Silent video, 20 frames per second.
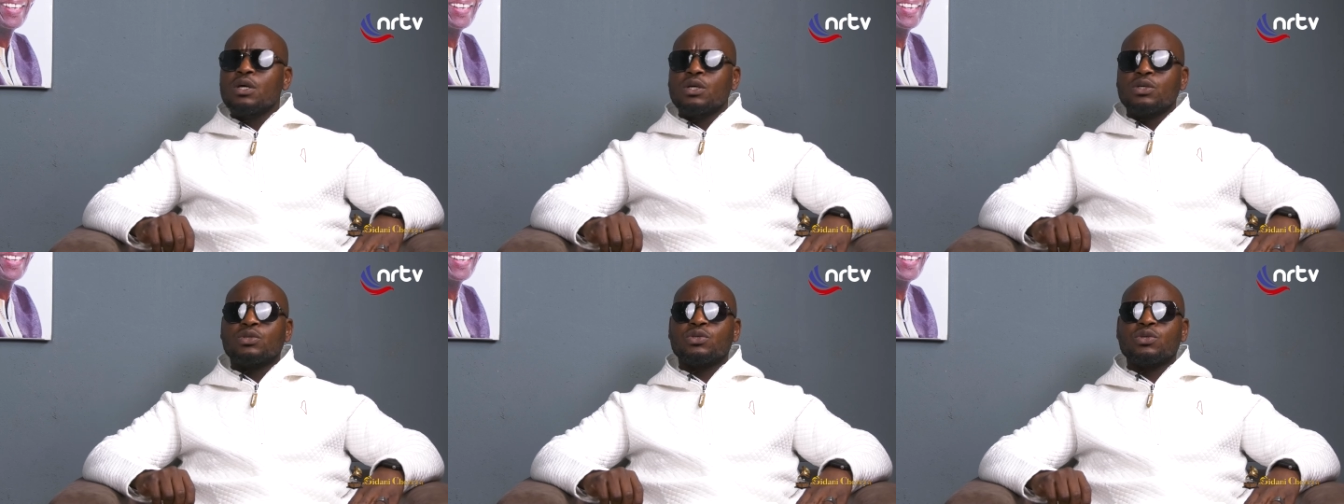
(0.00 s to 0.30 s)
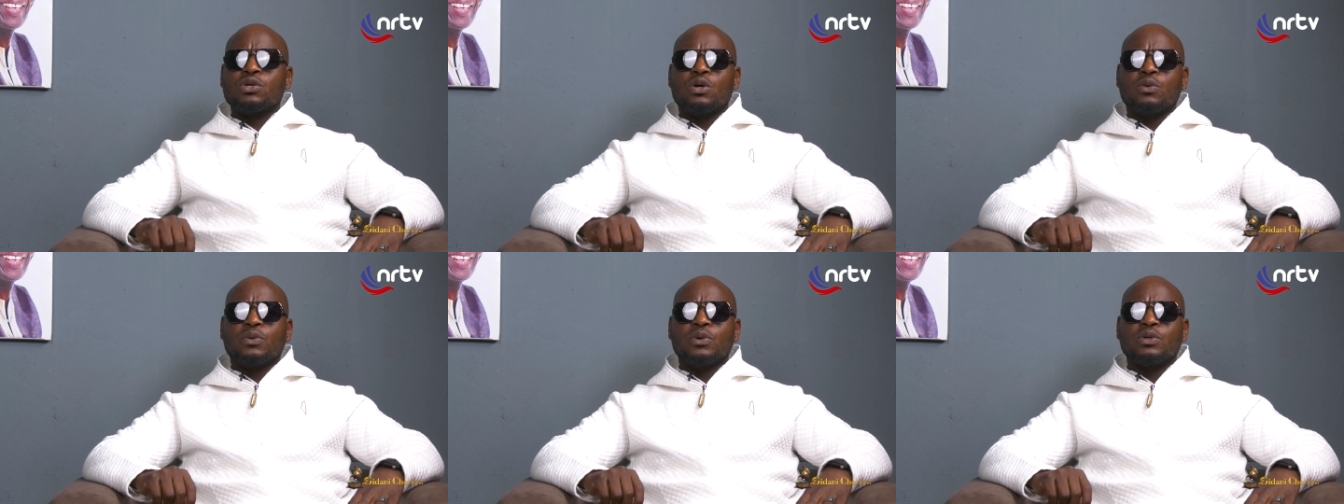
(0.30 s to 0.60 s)

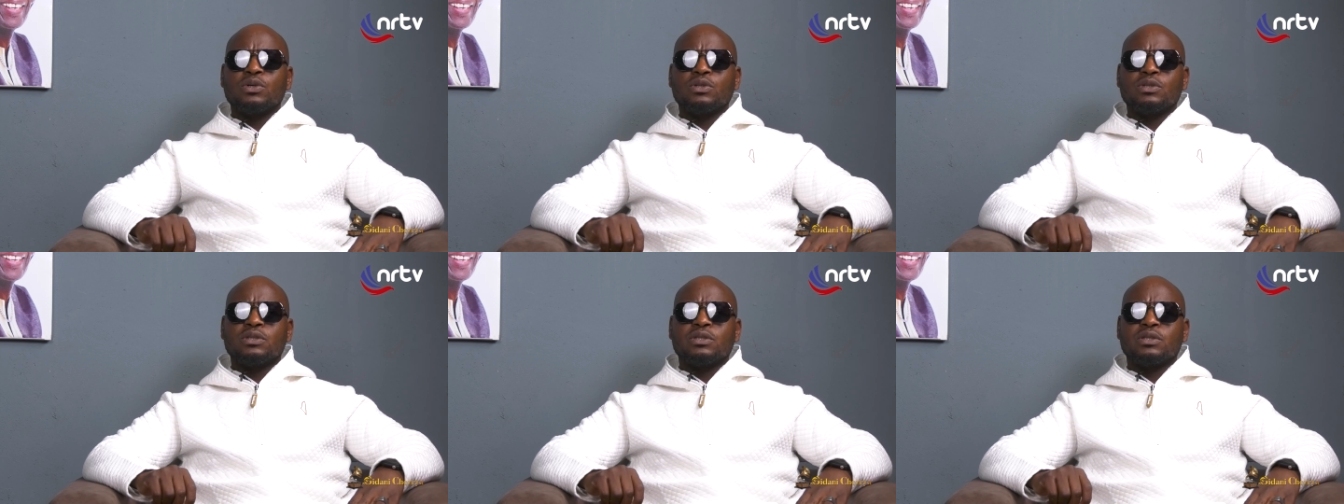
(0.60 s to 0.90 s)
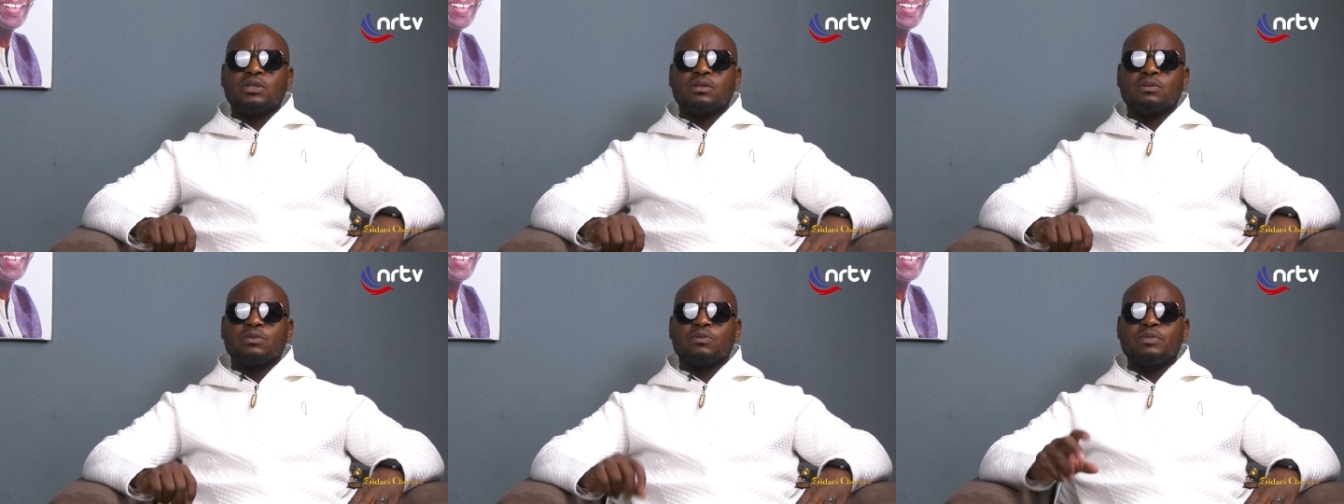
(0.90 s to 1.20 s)
so we would,
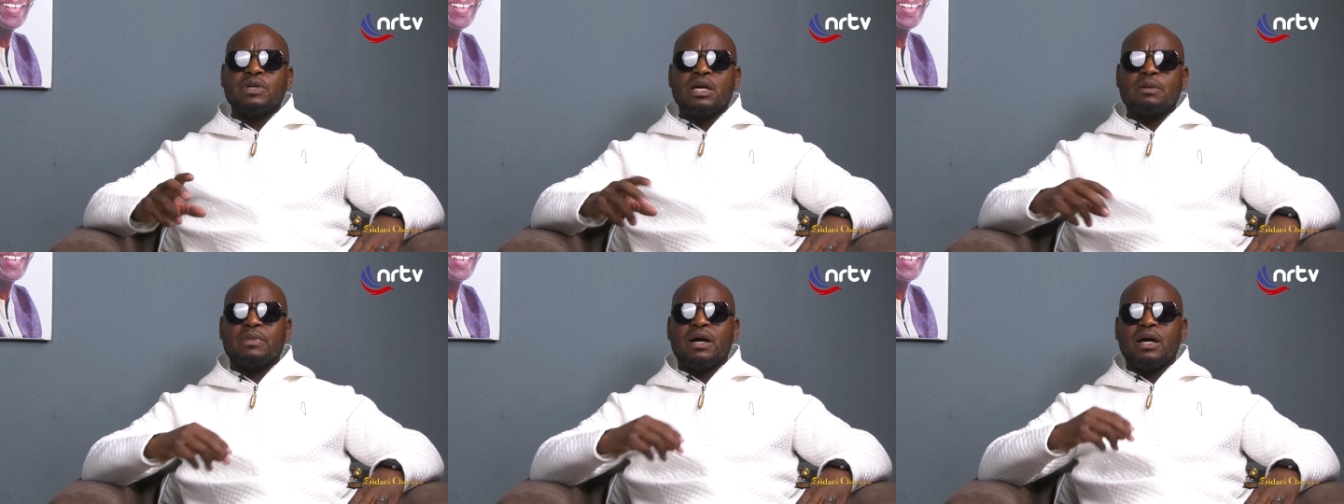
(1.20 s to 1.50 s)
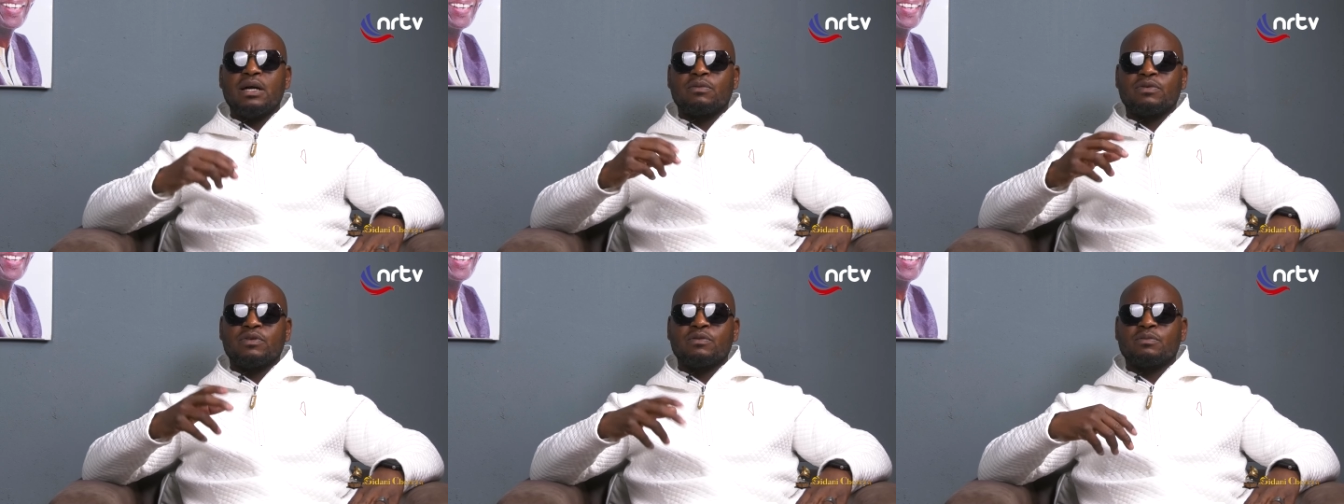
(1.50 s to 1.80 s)
me and
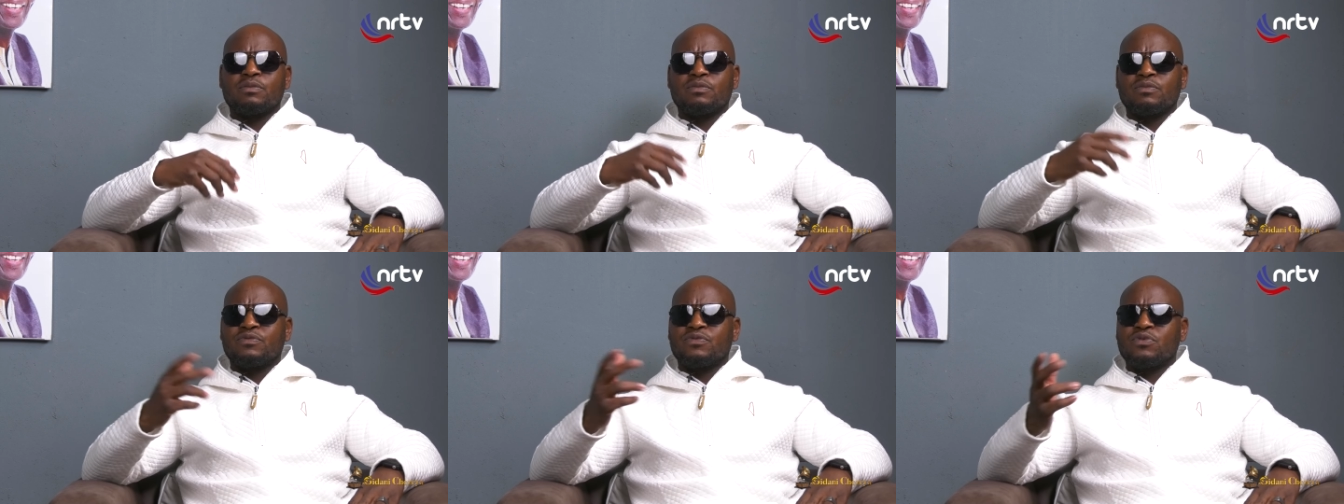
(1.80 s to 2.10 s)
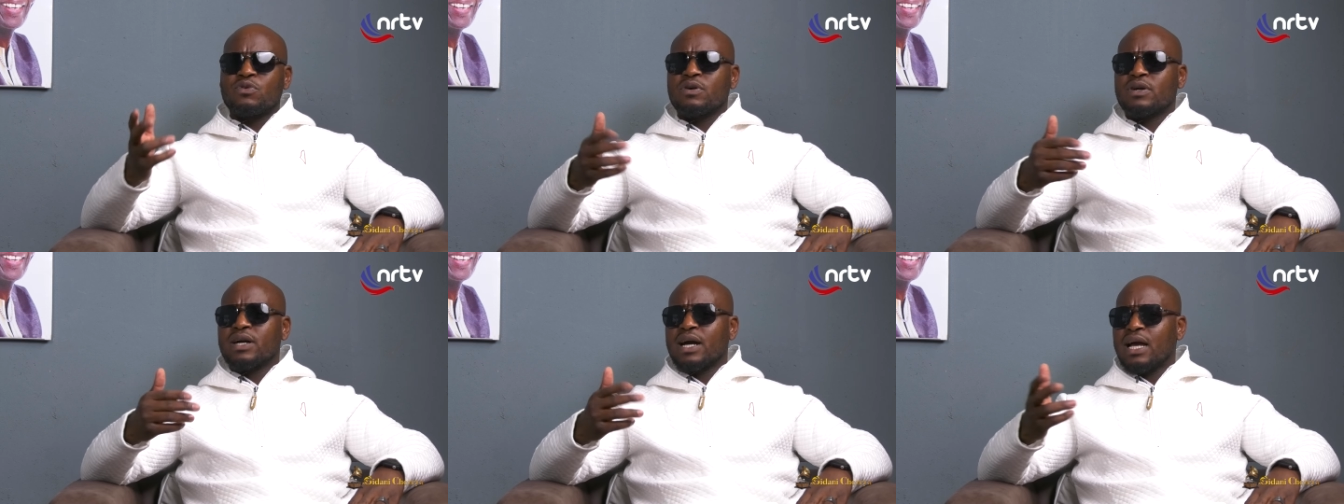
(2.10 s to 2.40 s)
my
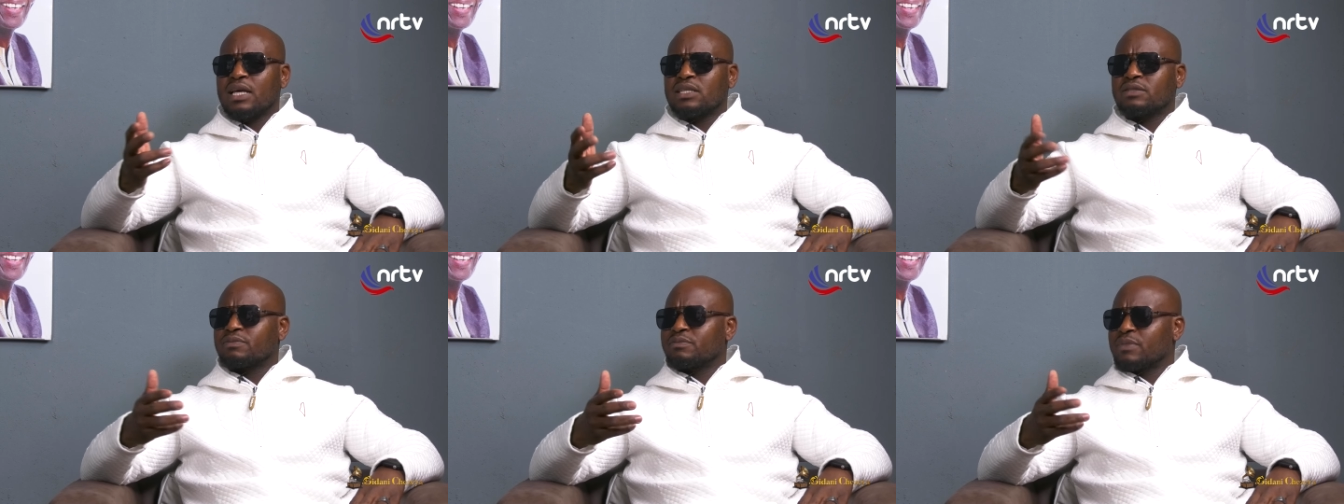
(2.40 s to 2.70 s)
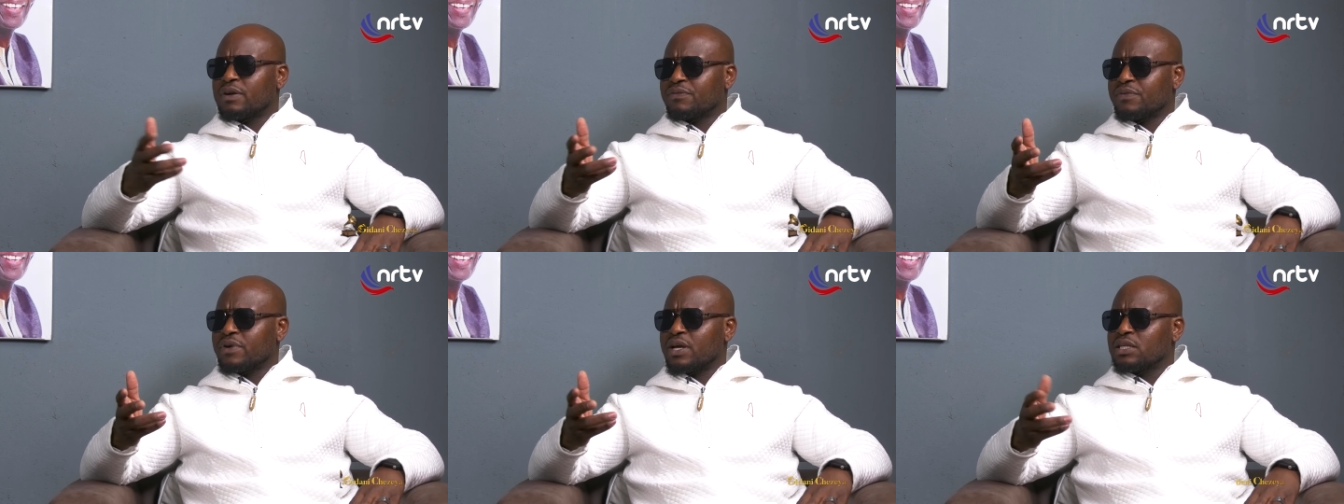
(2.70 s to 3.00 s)
four guys,
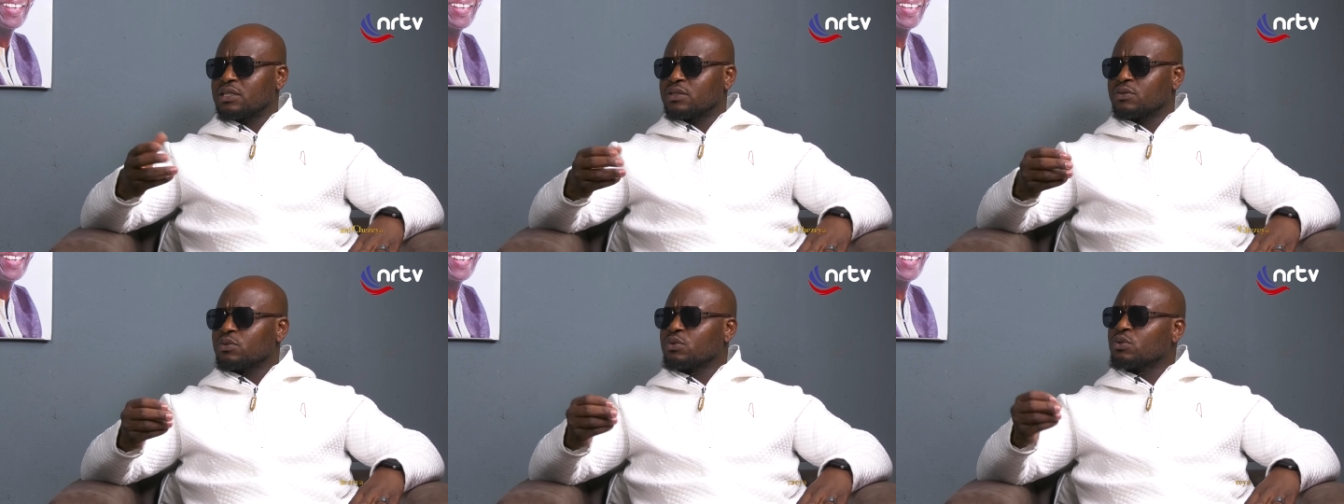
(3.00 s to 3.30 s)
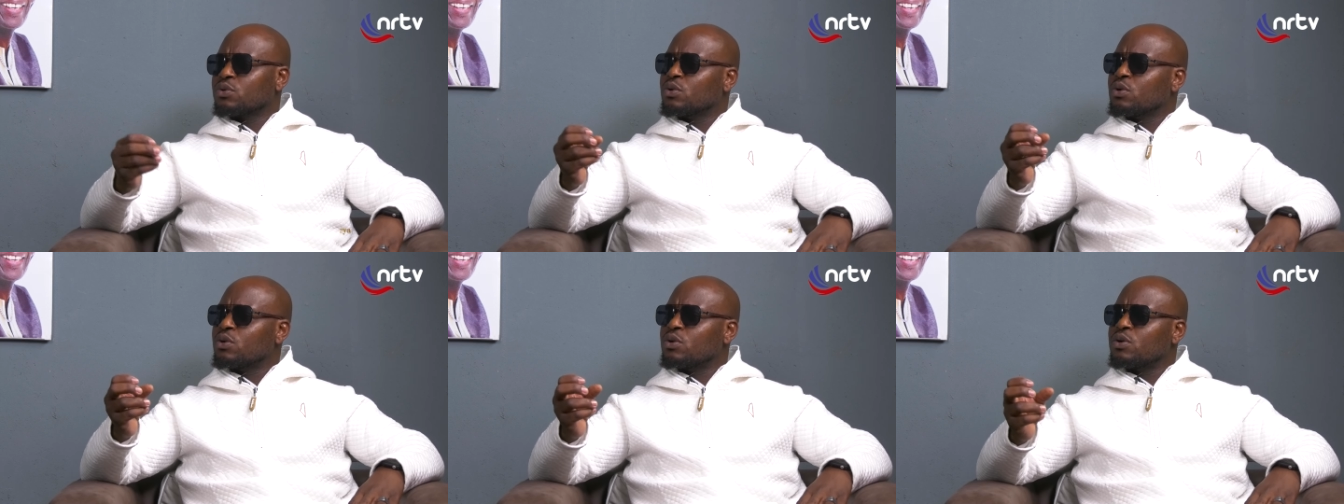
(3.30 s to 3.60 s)
my friends,
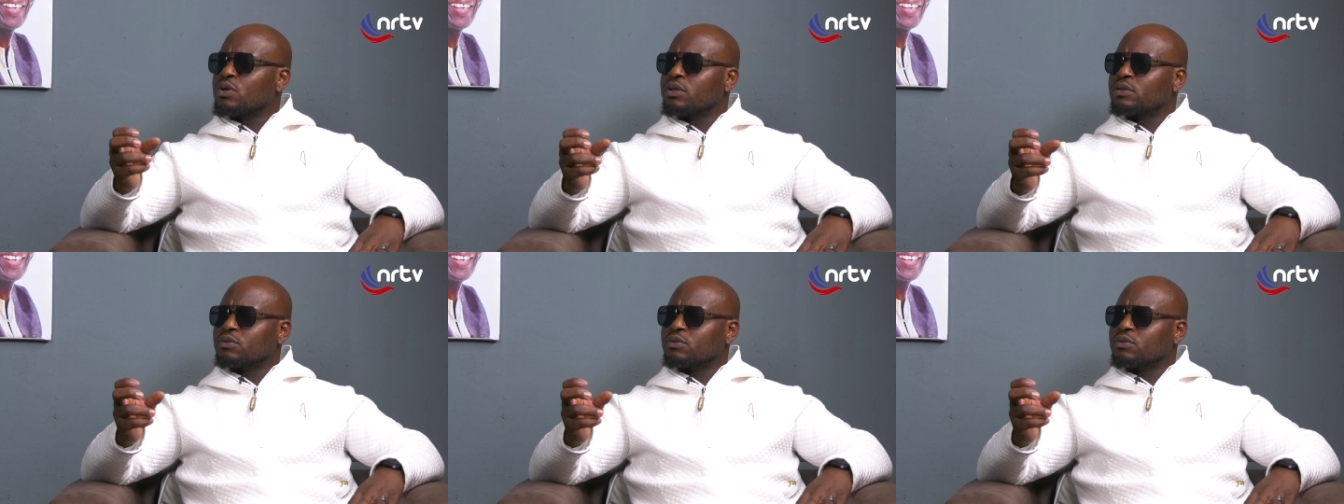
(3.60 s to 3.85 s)
would go,